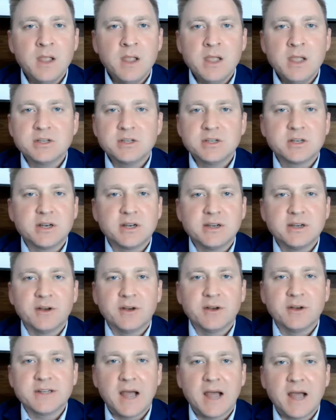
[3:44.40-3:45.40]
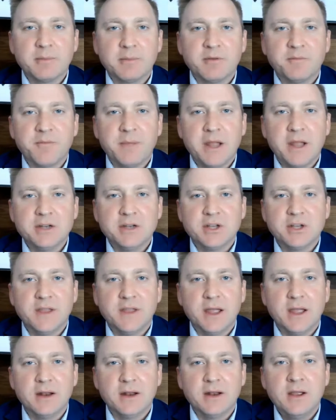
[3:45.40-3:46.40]
just a different type of pension
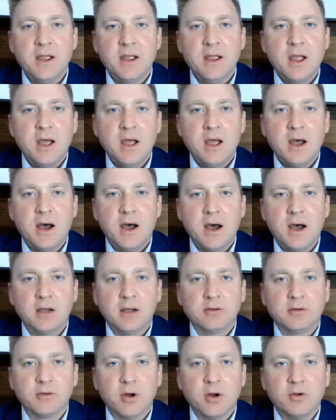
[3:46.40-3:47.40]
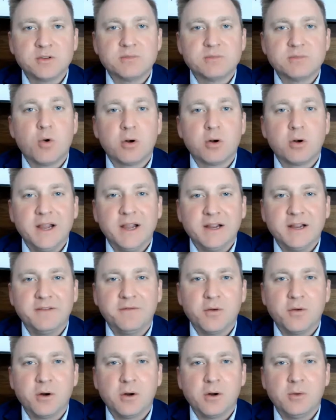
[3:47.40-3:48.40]
that grows more like a
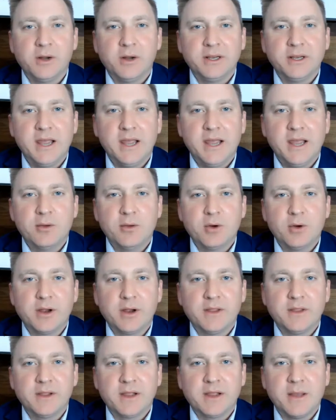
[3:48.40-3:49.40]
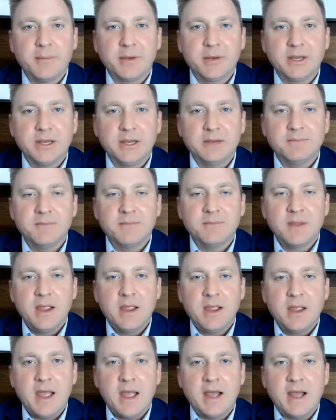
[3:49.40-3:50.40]
401k, wherein the company
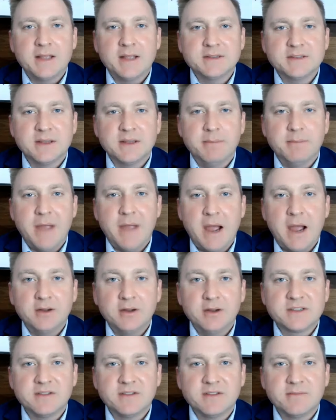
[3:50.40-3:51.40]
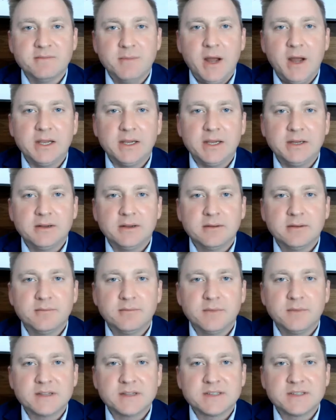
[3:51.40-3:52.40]
has a balance of money
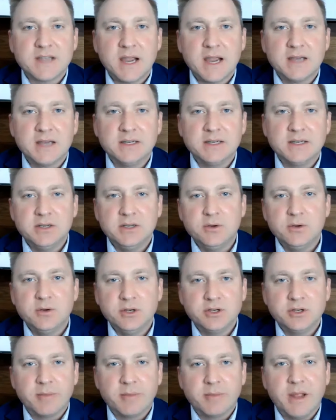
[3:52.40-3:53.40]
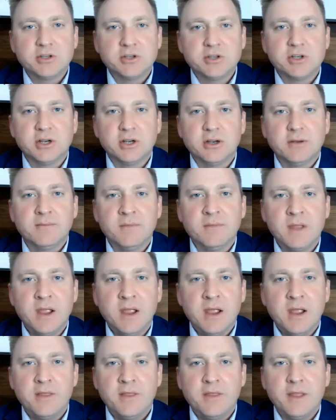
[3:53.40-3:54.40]
assigned to you and your pension
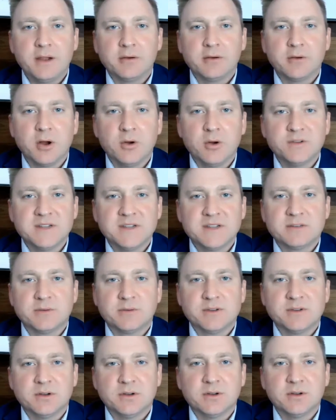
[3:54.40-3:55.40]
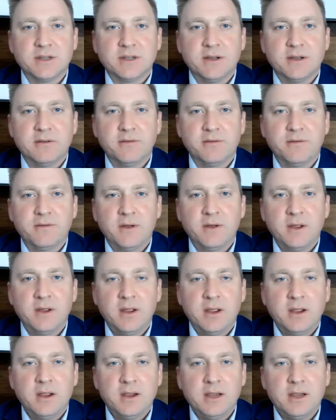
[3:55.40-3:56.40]
that grows as a result of
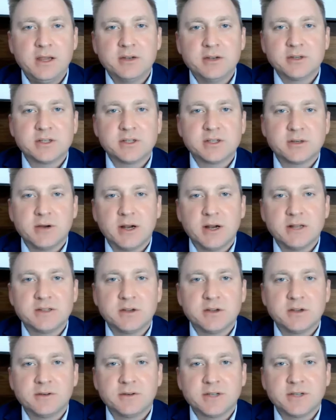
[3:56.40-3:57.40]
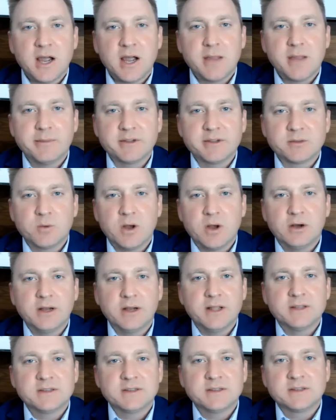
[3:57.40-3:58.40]
interest credits over time, as well
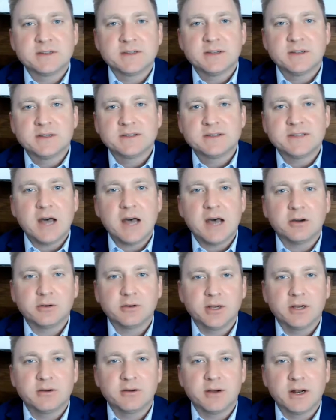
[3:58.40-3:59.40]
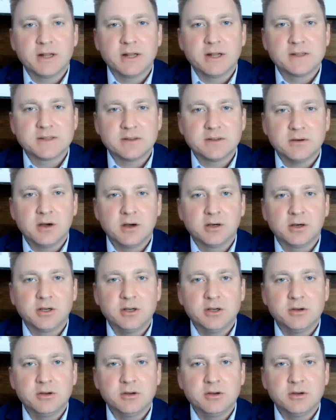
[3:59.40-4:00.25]
as salary credits the longer you